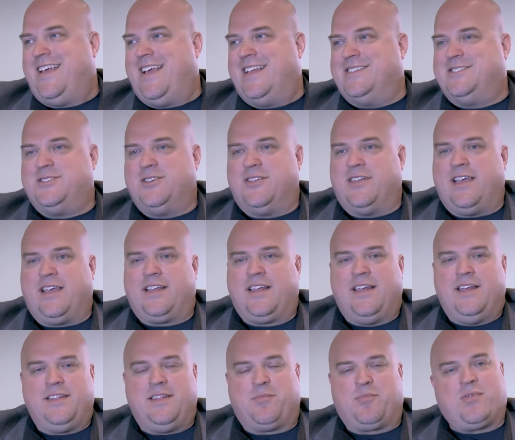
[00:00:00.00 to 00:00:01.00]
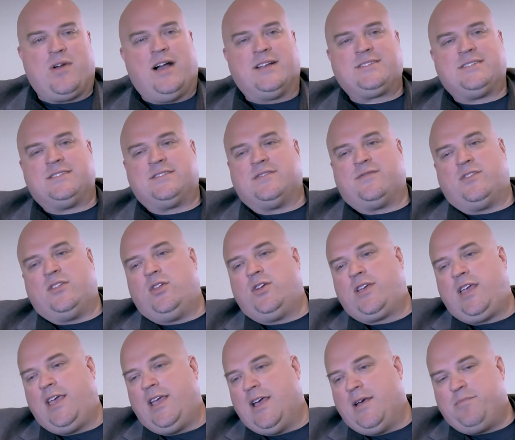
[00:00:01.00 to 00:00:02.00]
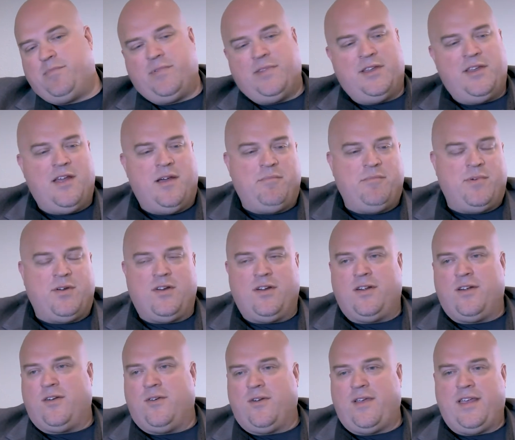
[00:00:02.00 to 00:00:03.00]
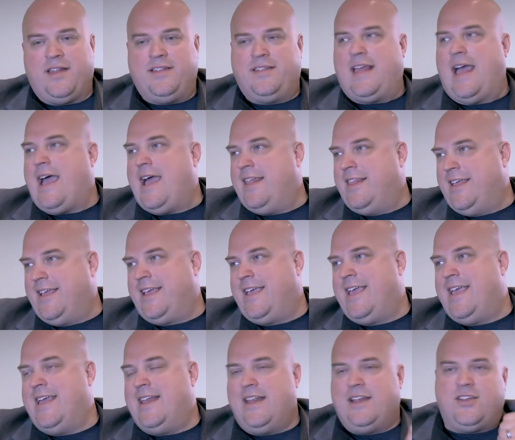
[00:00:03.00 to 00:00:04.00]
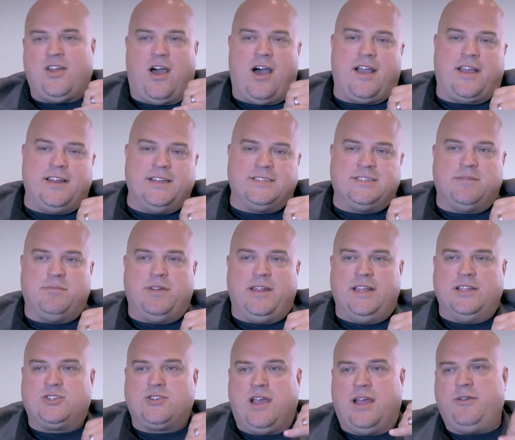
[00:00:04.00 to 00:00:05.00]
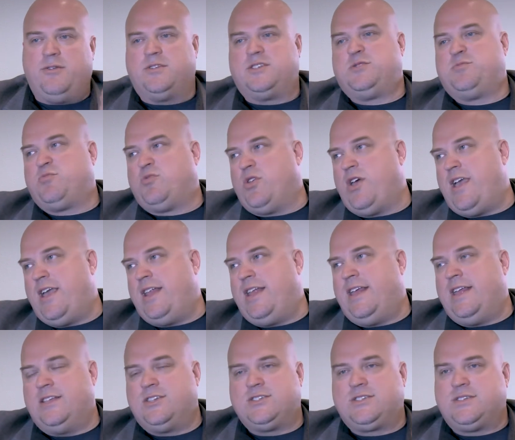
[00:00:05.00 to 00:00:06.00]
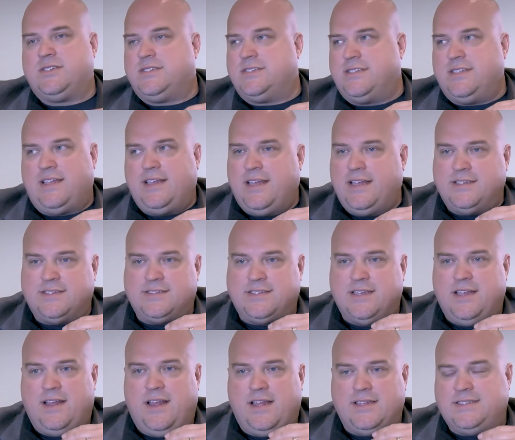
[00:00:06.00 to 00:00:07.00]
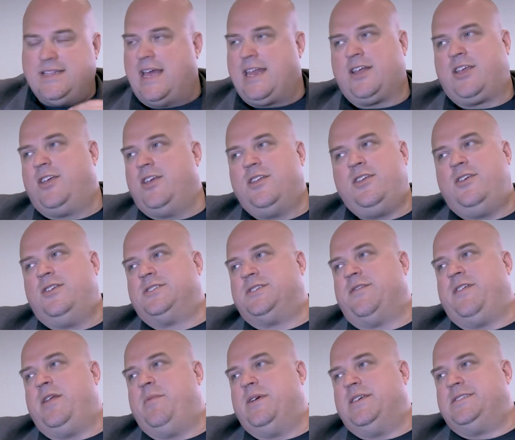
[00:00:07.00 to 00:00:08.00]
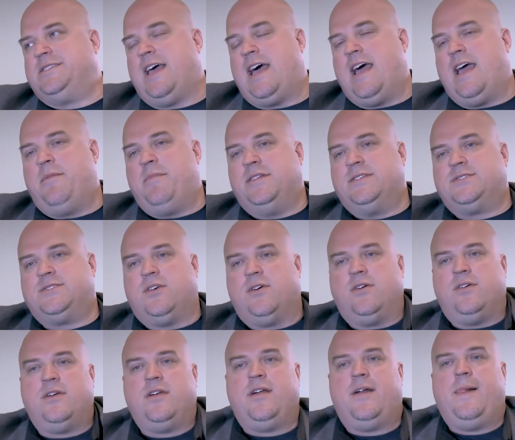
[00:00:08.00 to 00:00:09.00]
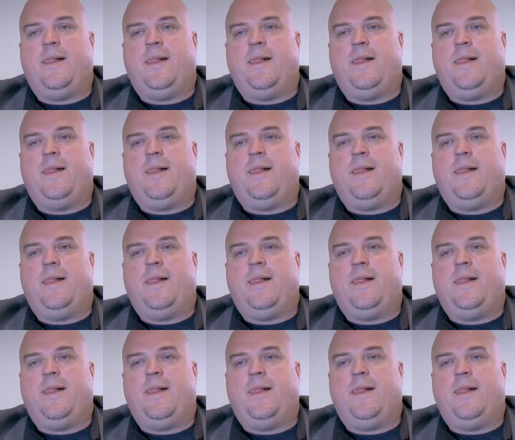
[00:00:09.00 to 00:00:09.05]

and so, like, the process of looking up the number and dialing in and talking to somebody and trying to explain it, just is, is it's not a good use of anybody's time. And so,